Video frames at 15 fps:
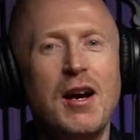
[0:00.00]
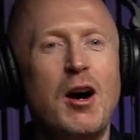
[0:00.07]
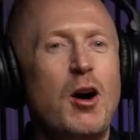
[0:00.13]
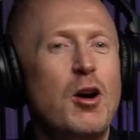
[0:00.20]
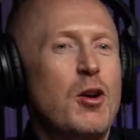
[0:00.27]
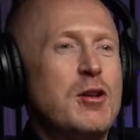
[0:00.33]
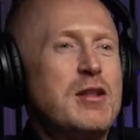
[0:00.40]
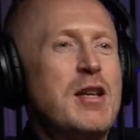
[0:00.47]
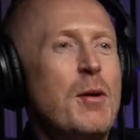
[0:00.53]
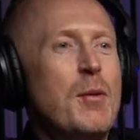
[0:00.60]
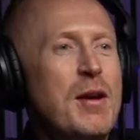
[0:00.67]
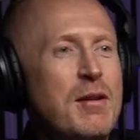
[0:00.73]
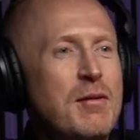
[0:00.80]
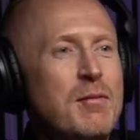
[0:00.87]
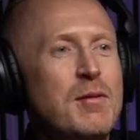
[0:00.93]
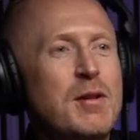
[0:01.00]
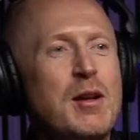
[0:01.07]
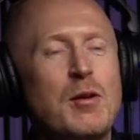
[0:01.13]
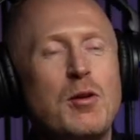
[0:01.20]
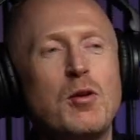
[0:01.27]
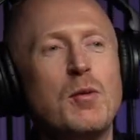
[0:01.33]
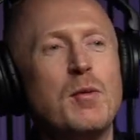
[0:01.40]
I like to go in. You know,
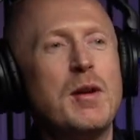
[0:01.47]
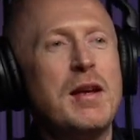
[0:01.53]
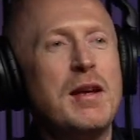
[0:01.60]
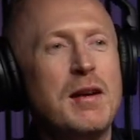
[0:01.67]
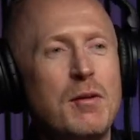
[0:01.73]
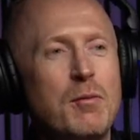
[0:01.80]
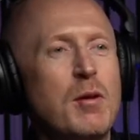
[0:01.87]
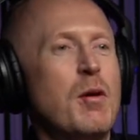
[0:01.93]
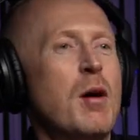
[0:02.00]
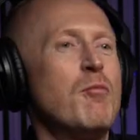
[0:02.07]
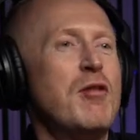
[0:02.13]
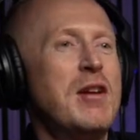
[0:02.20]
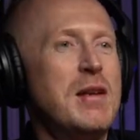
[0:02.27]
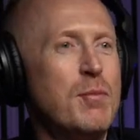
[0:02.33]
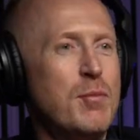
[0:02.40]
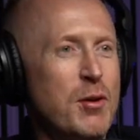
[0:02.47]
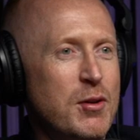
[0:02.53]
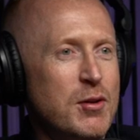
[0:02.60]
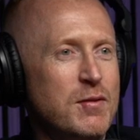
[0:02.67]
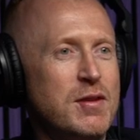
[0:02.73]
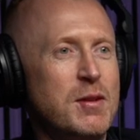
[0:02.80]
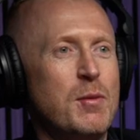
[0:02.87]
normally I'm reading books.
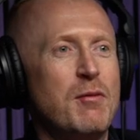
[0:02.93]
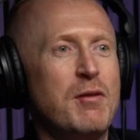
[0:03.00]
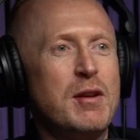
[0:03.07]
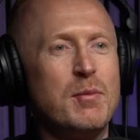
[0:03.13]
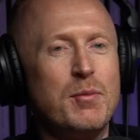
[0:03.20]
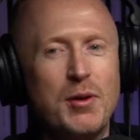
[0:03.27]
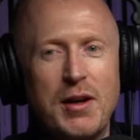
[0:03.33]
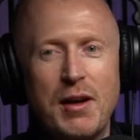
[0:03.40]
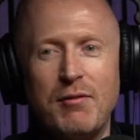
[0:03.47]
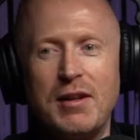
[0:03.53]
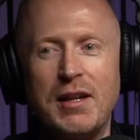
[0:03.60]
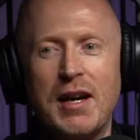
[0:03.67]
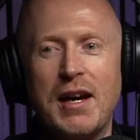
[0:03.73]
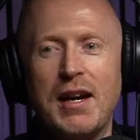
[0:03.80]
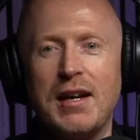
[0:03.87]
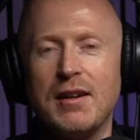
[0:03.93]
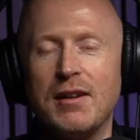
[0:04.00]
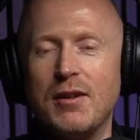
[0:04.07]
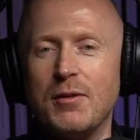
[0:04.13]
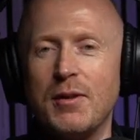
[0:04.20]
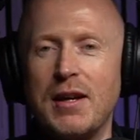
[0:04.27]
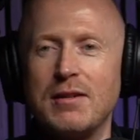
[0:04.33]
Obviously, we're reading a book every day and
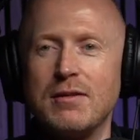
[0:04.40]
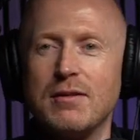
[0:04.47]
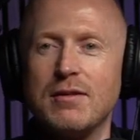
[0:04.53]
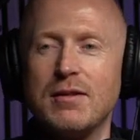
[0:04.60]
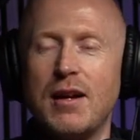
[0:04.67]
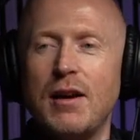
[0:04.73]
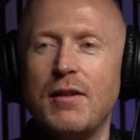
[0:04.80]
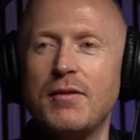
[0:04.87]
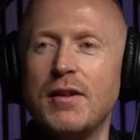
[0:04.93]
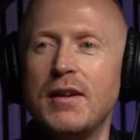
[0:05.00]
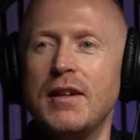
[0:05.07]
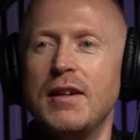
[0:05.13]
like all that sort of stuff.